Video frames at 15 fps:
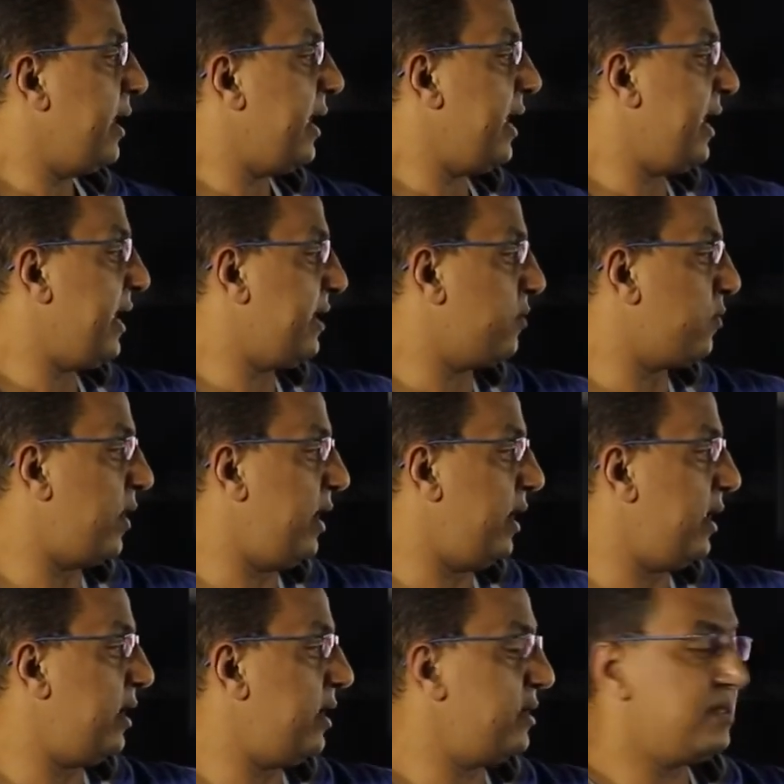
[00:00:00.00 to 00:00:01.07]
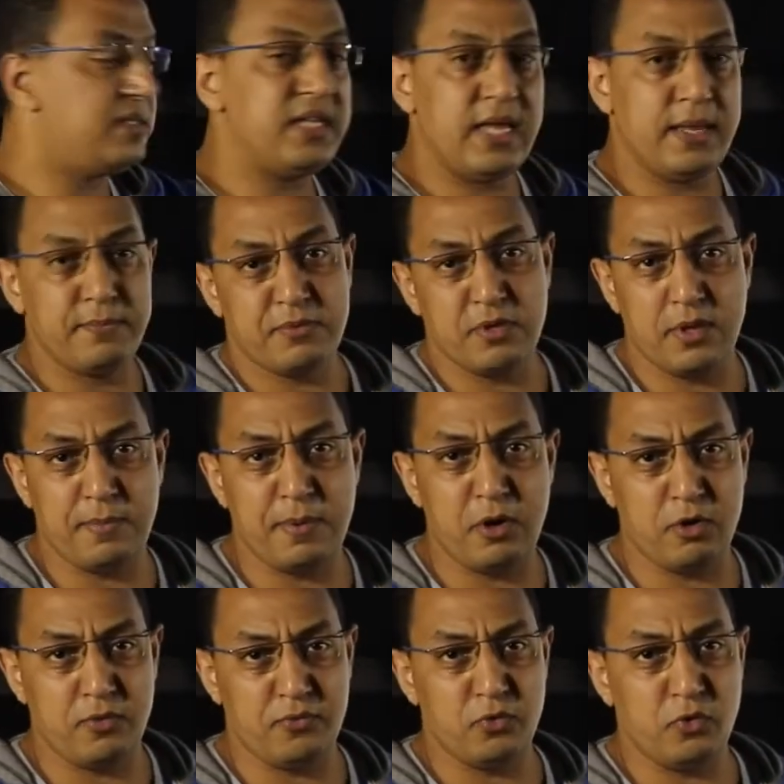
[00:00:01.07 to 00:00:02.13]
A equal CM to the
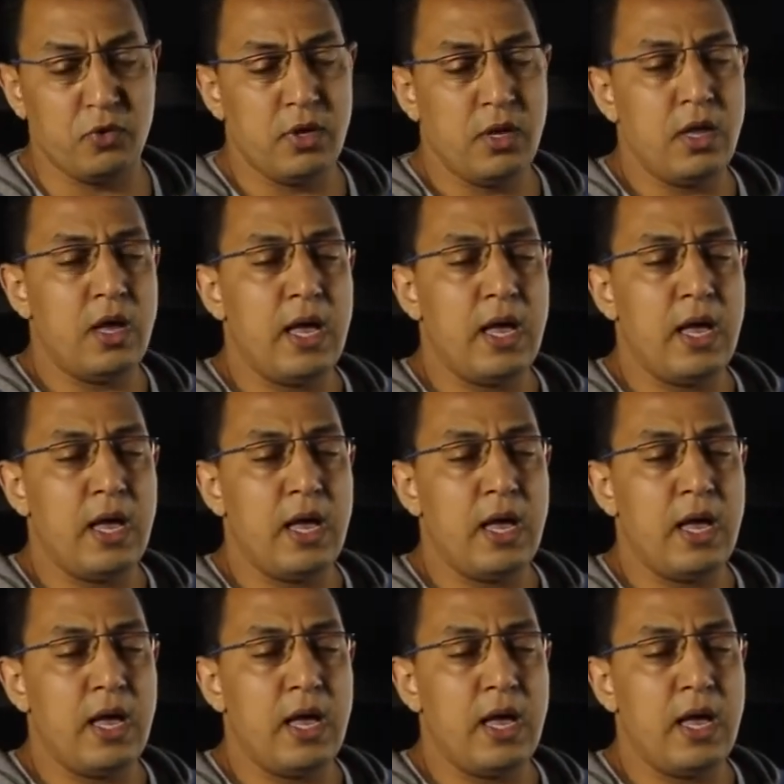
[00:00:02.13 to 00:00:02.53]
power of 2.